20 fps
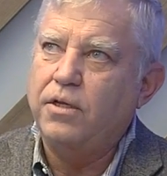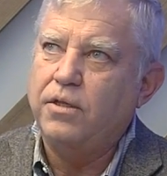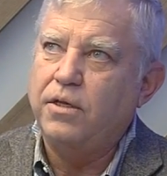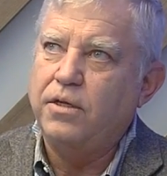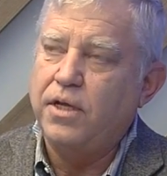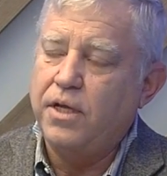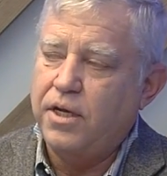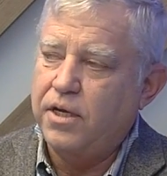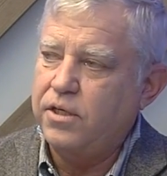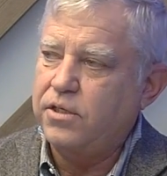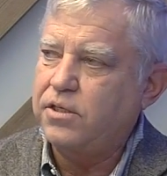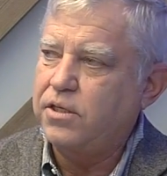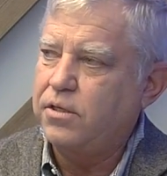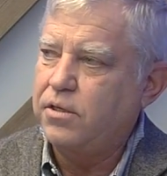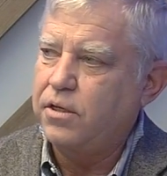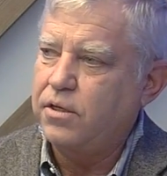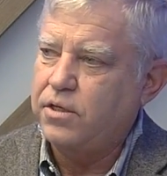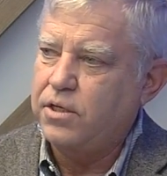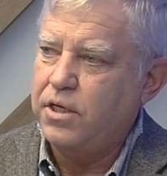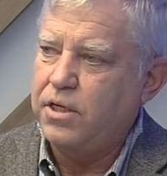the dentist
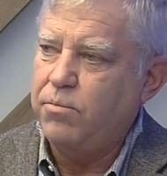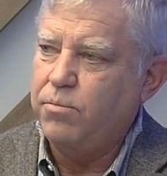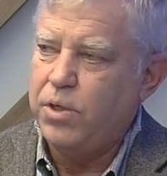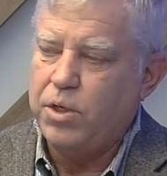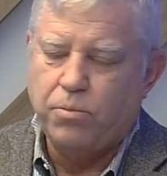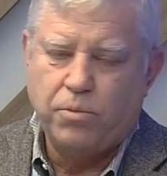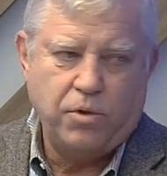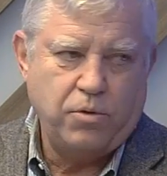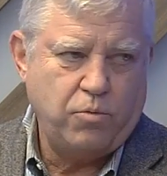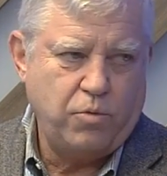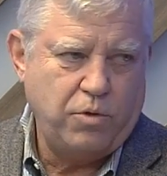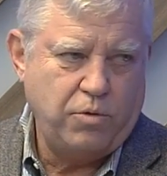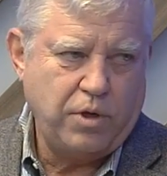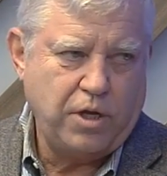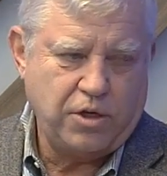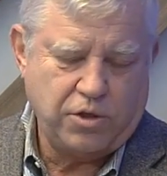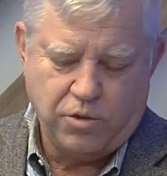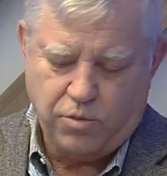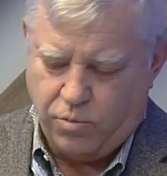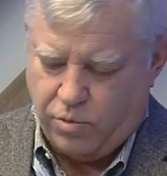and the team member, we
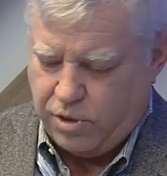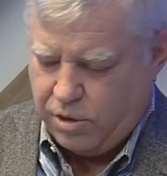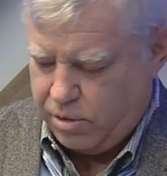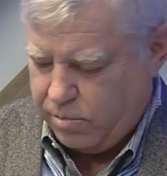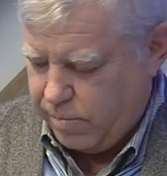actually wear